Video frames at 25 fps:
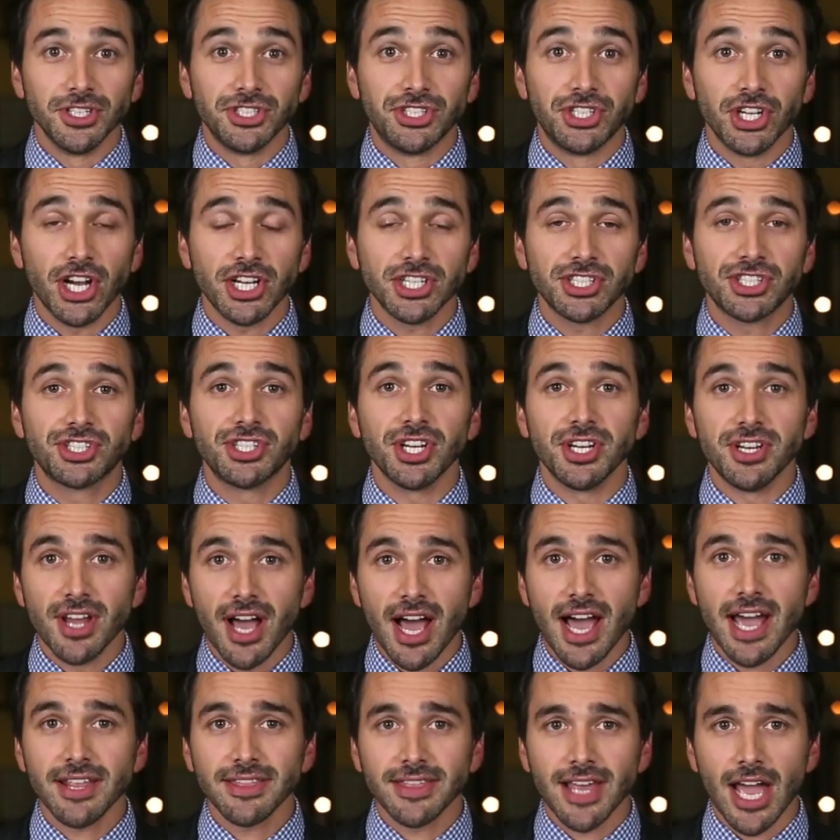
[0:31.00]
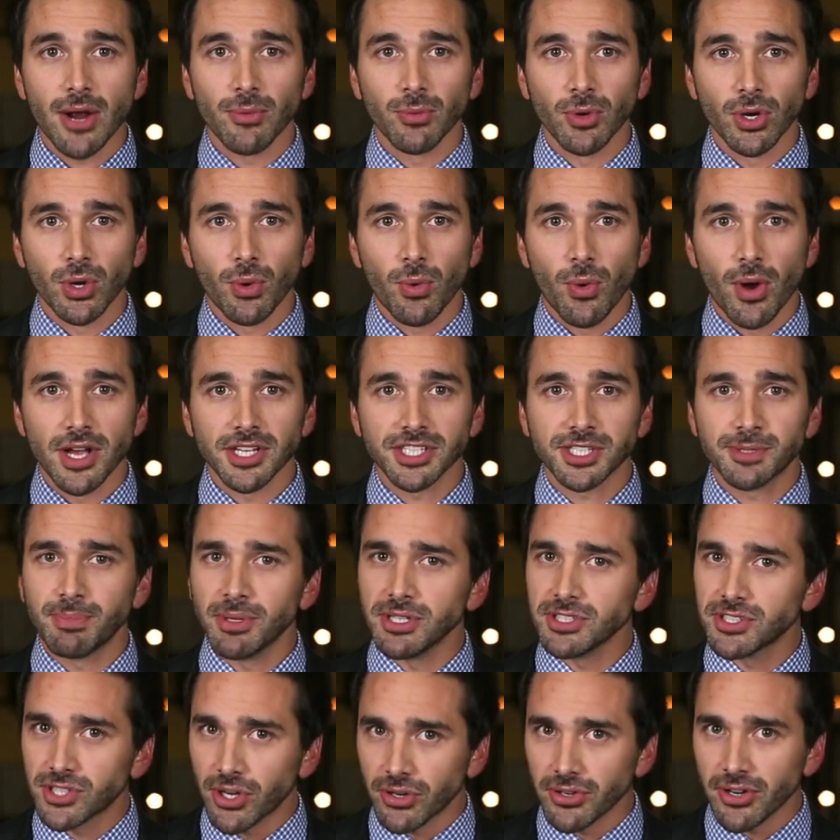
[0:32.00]
The judge denied that request,
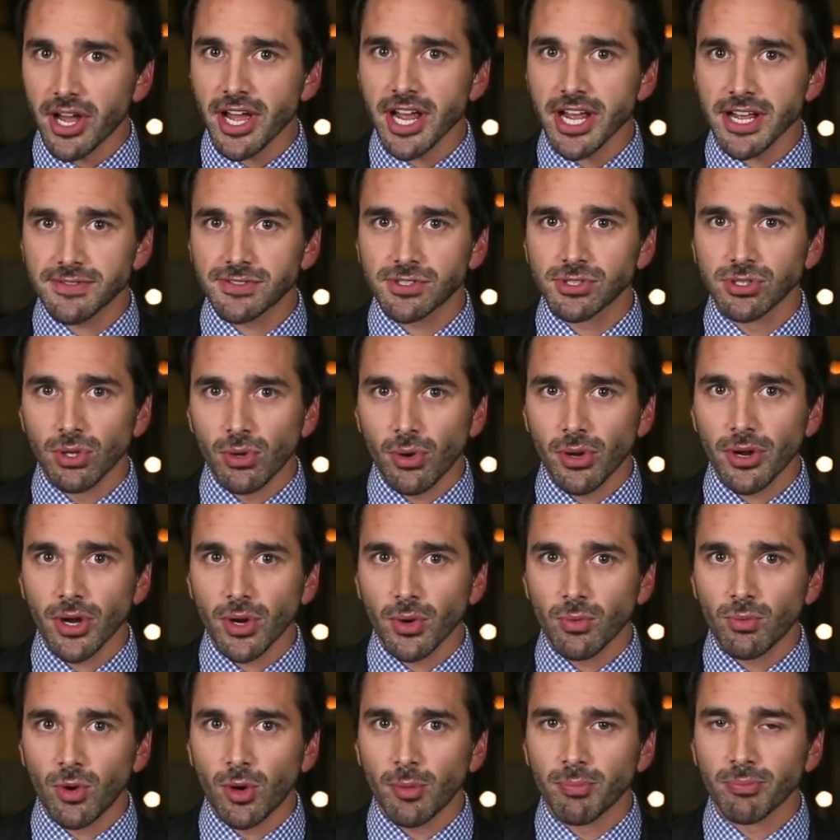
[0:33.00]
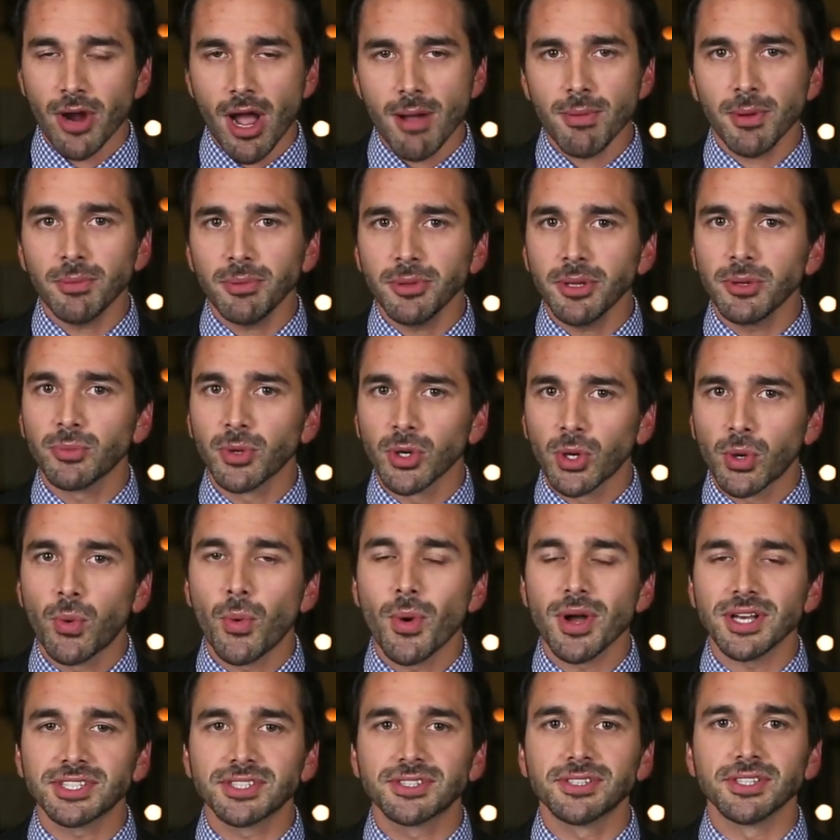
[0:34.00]
but Tsarnaev's lawyer will probably
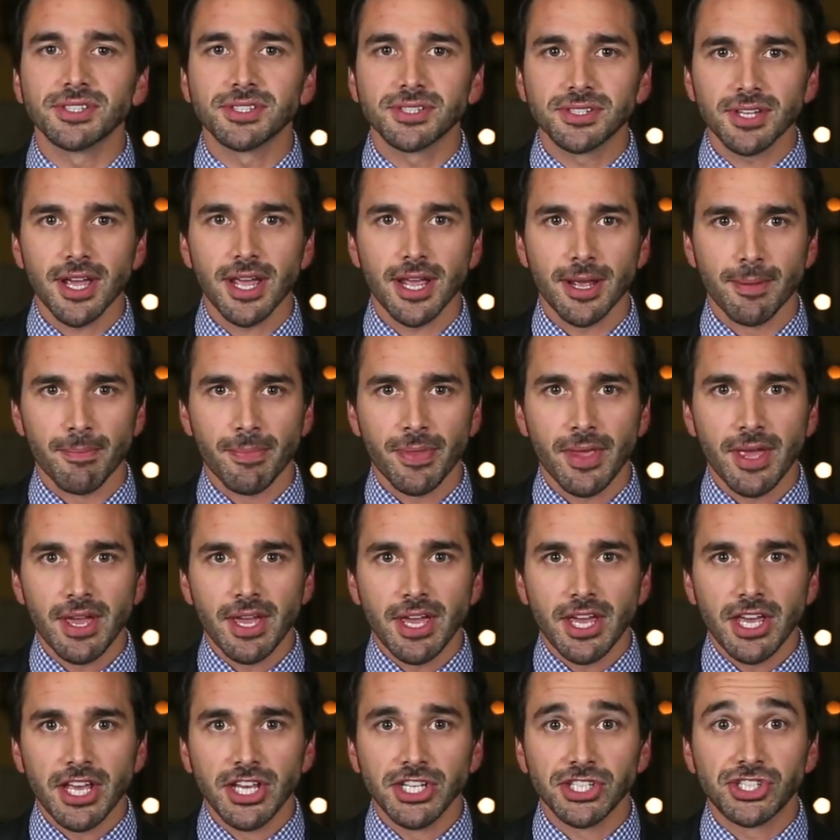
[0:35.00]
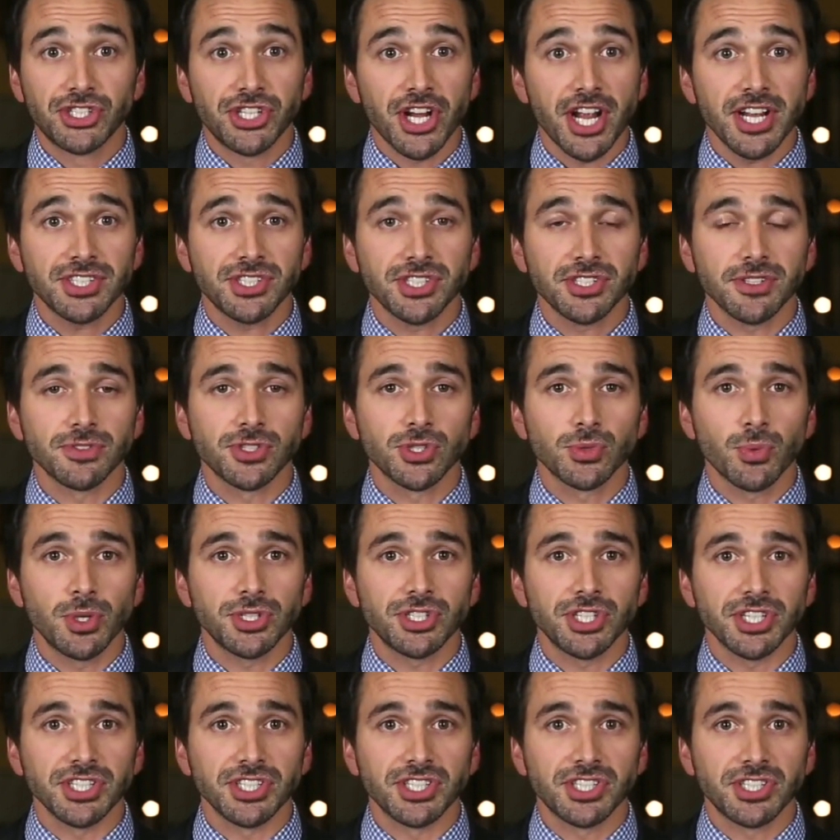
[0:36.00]
request the same. His chances of
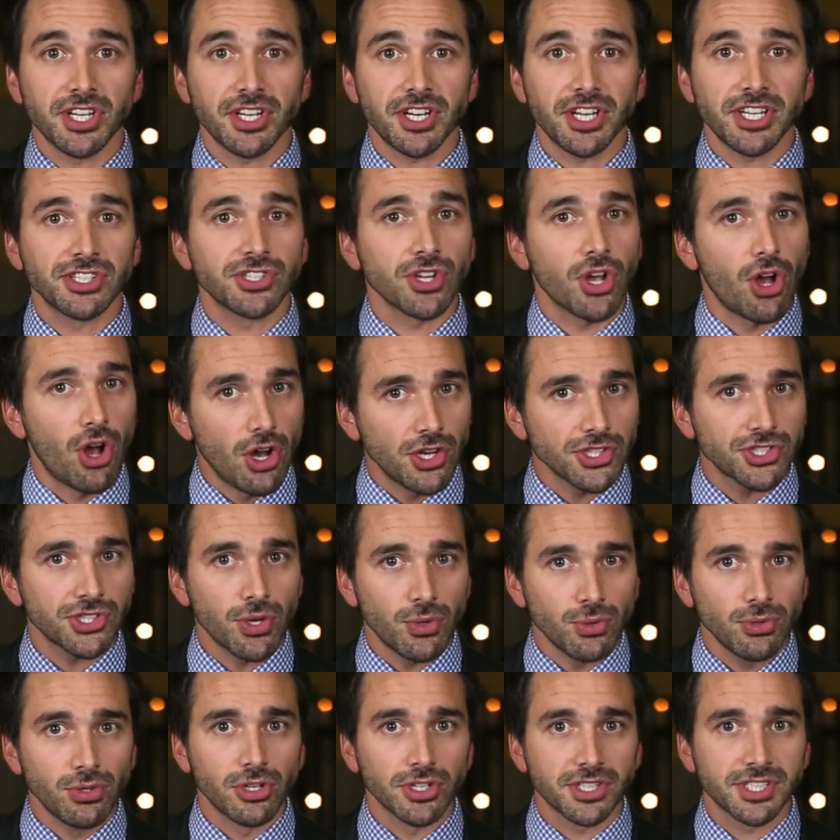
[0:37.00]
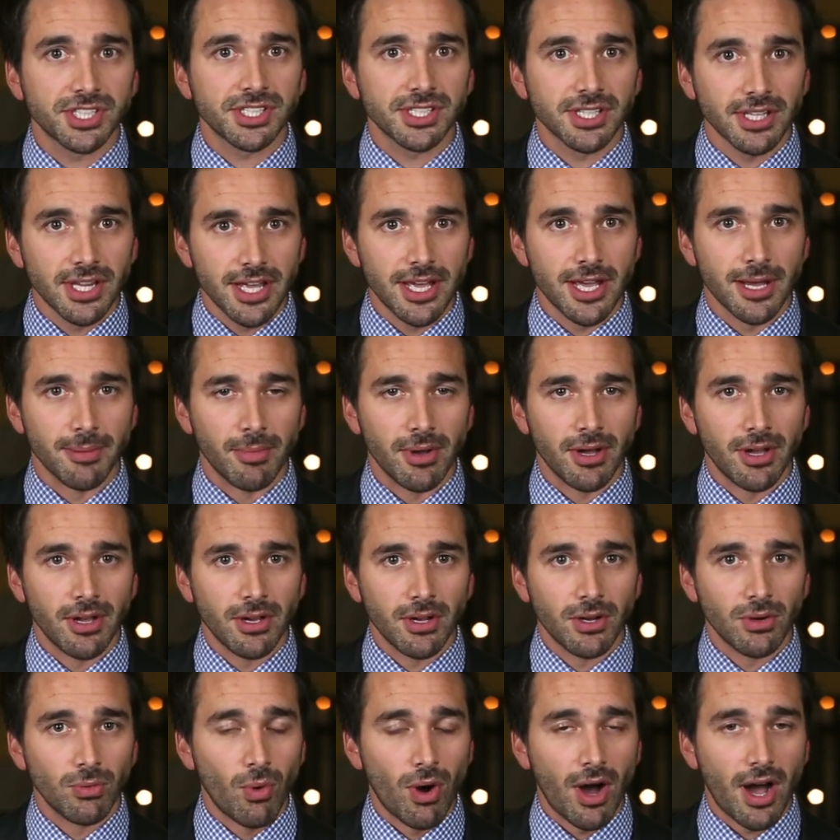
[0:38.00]
switching cities also look slim.
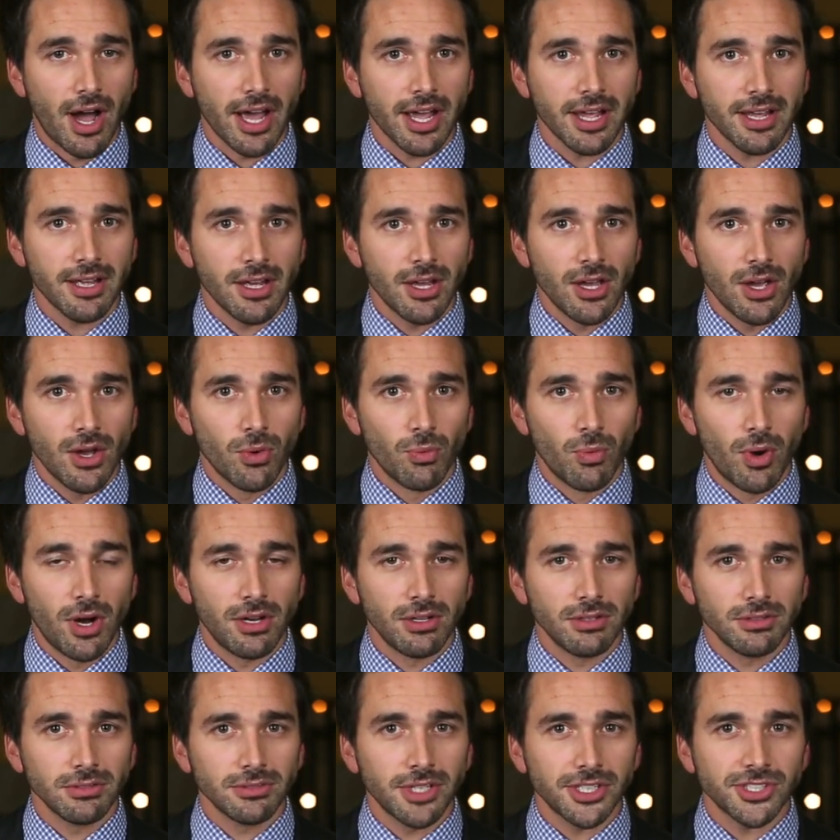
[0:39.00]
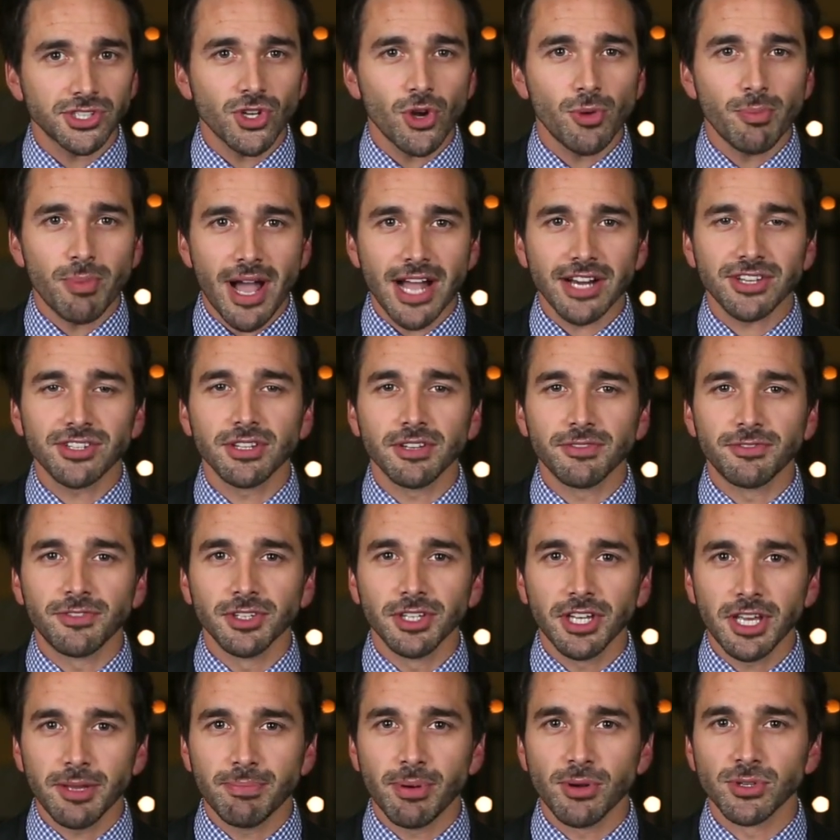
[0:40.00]
Why? Well, let's go back to the
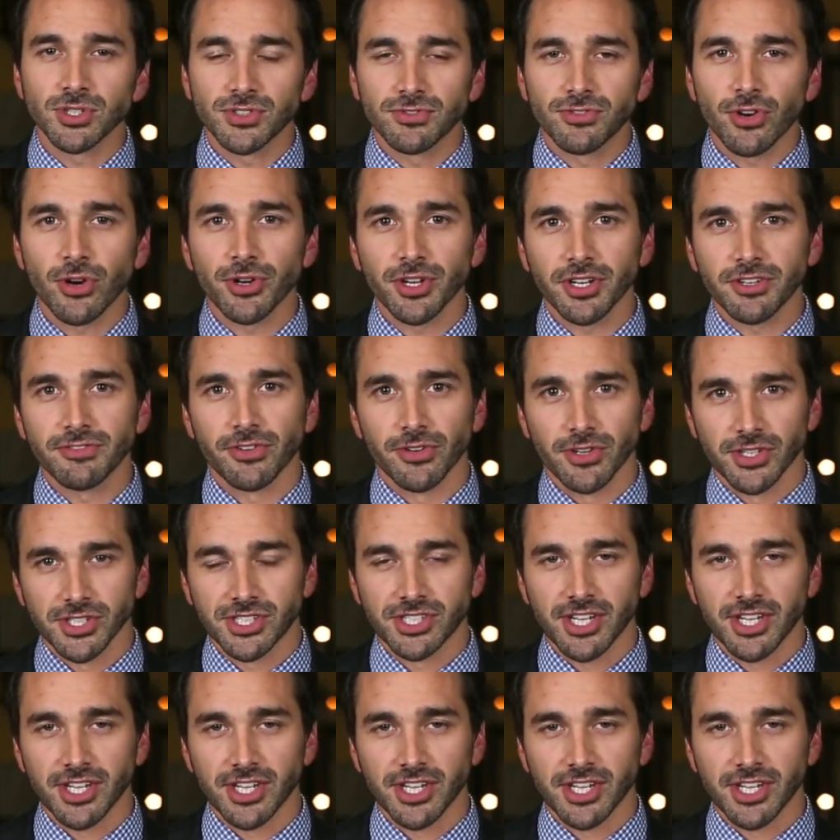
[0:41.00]
Phillipos verdict for a